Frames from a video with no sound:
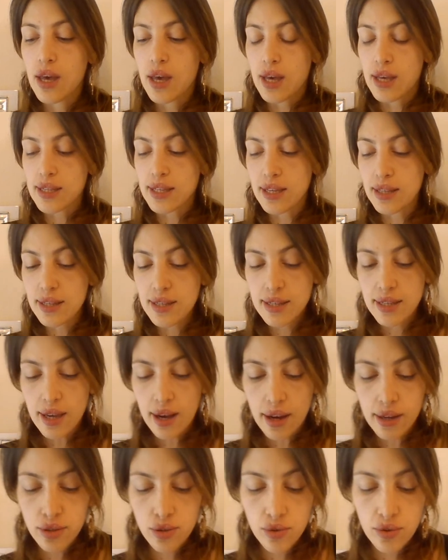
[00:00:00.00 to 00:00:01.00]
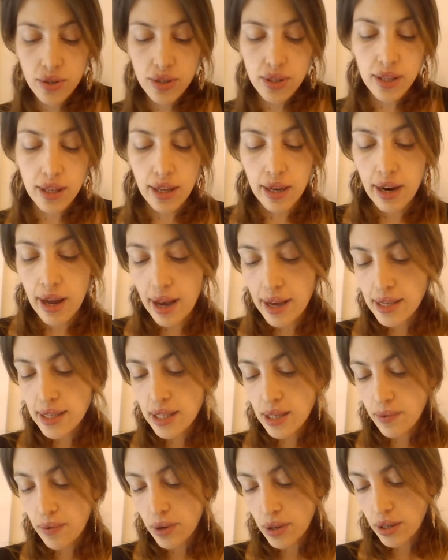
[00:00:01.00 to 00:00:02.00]
Set aside to crystallize.
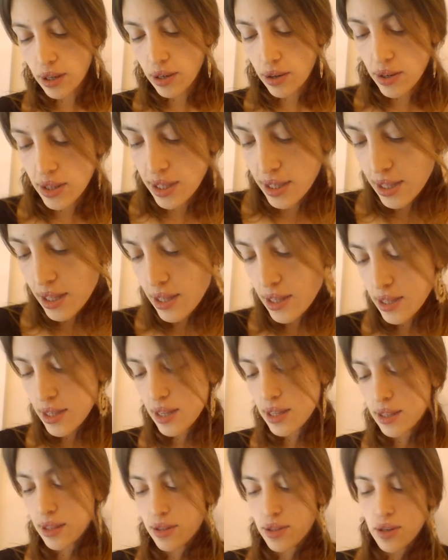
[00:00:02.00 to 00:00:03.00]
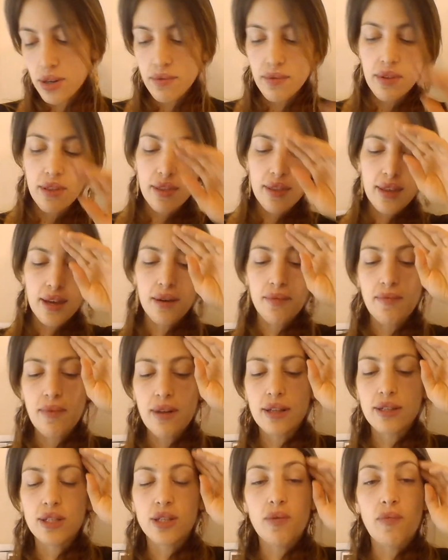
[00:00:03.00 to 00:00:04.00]
Separate the crystals and determine their
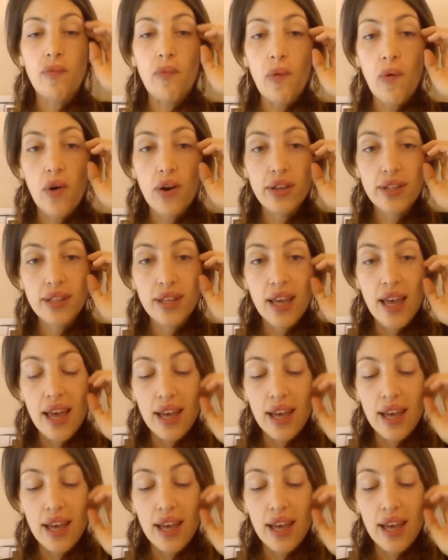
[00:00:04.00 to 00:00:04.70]
melting point.